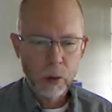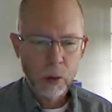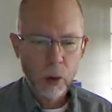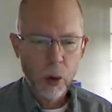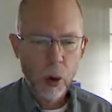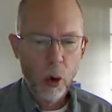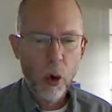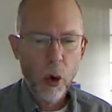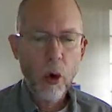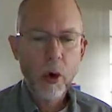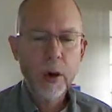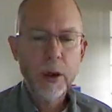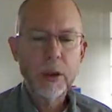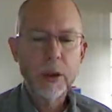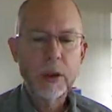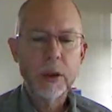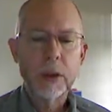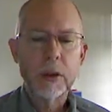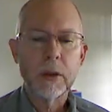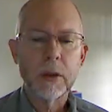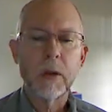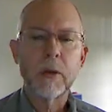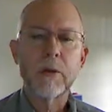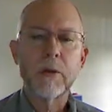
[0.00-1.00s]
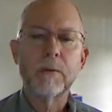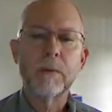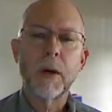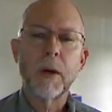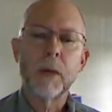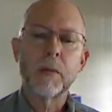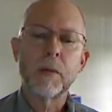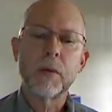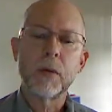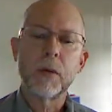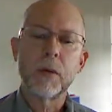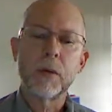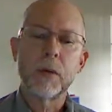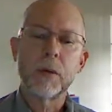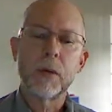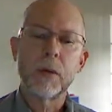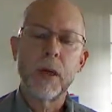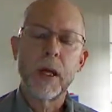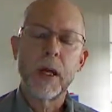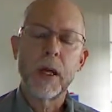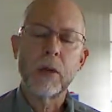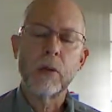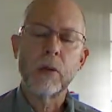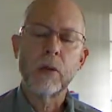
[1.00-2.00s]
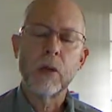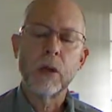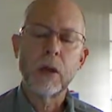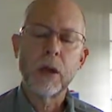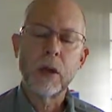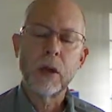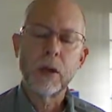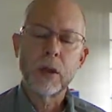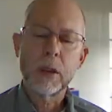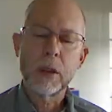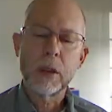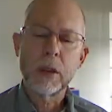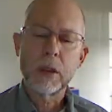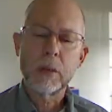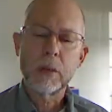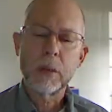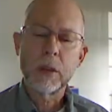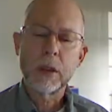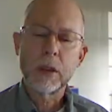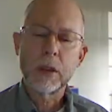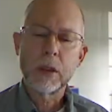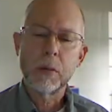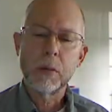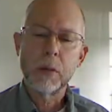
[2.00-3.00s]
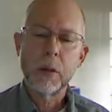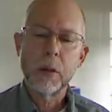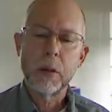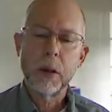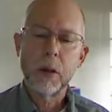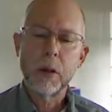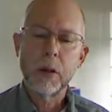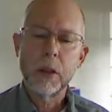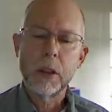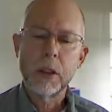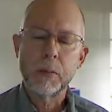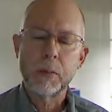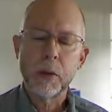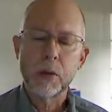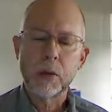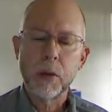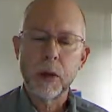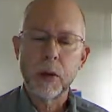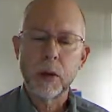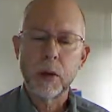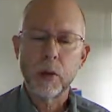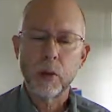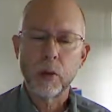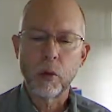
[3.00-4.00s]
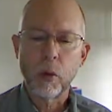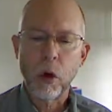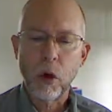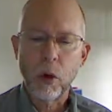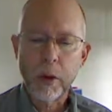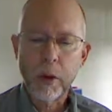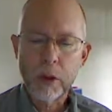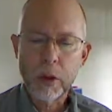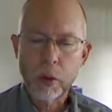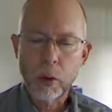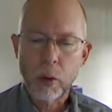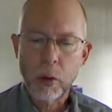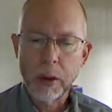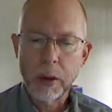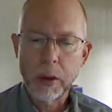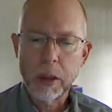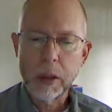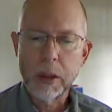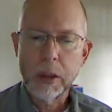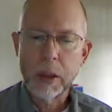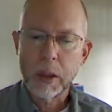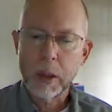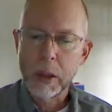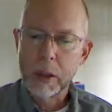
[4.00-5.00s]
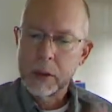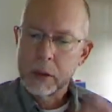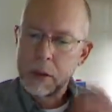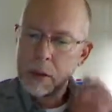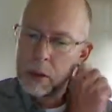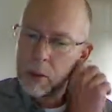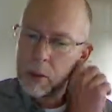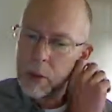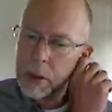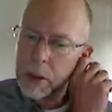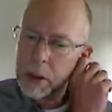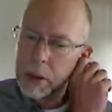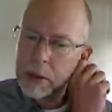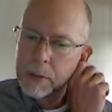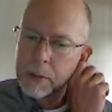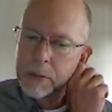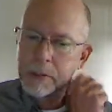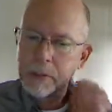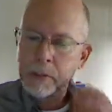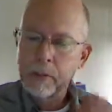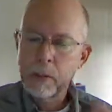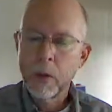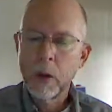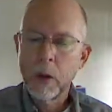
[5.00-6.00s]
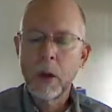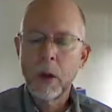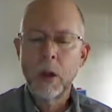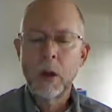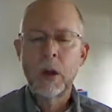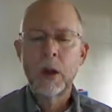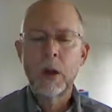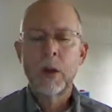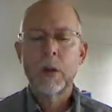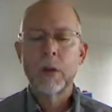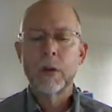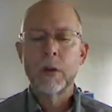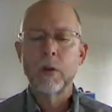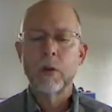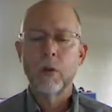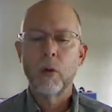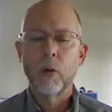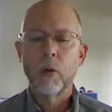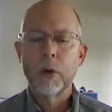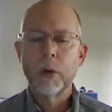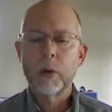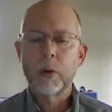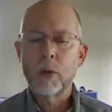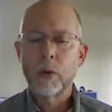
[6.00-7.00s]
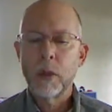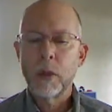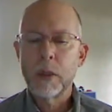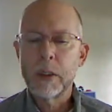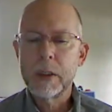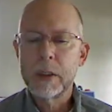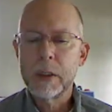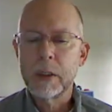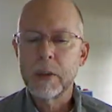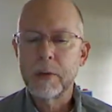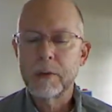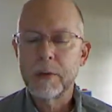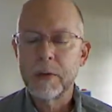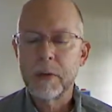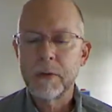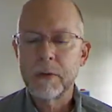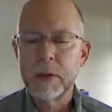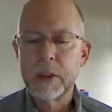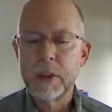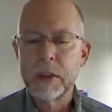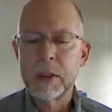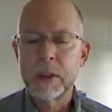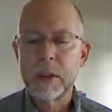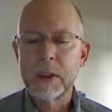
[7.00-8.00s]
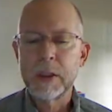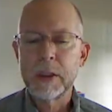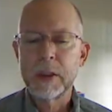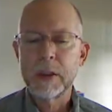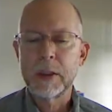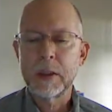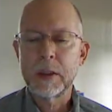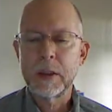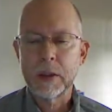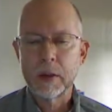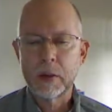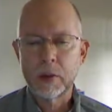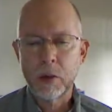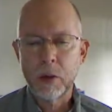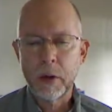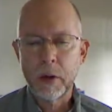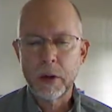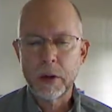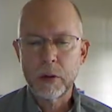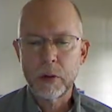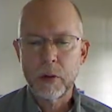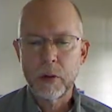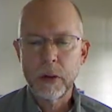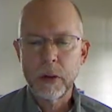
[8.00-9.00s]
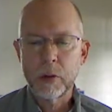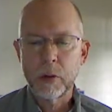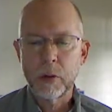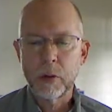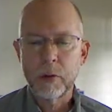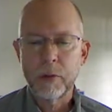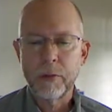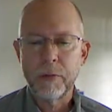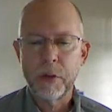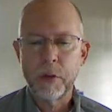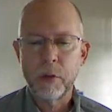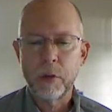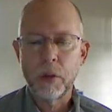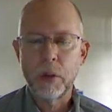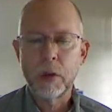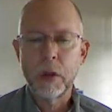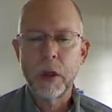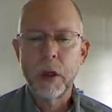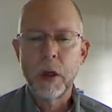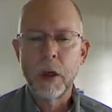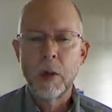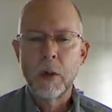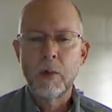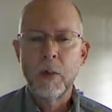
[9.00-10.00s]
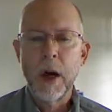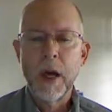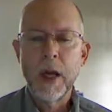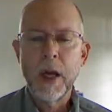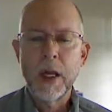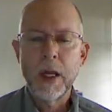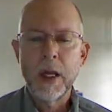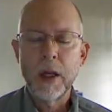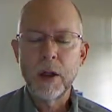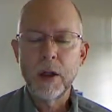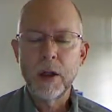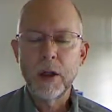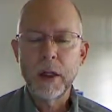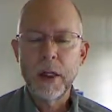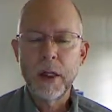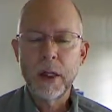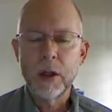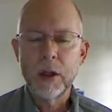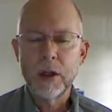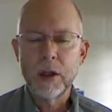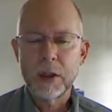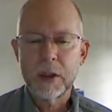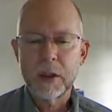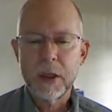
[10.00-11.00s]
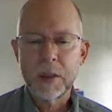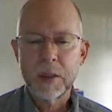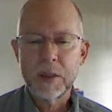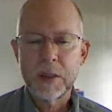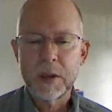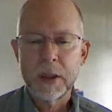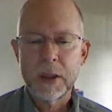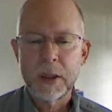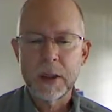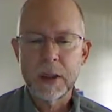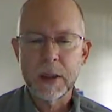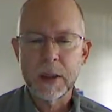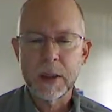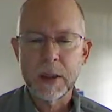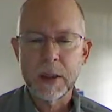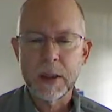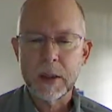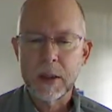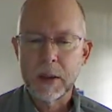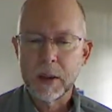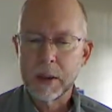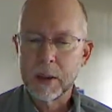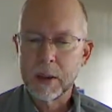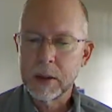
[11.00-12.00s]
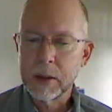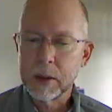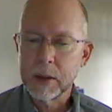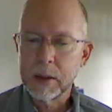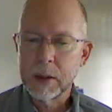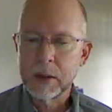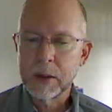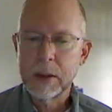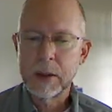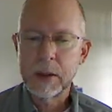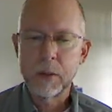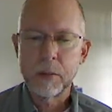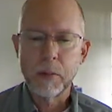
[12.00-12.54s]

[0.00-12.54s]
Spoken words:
origin of pop culture, and really look at some of the similarities between the Roaring Twenties, the 1920s, the Roaring Twenties, and the 50s and 60s. The Roaring Twenties were fueled by illegal substances. In the 60s,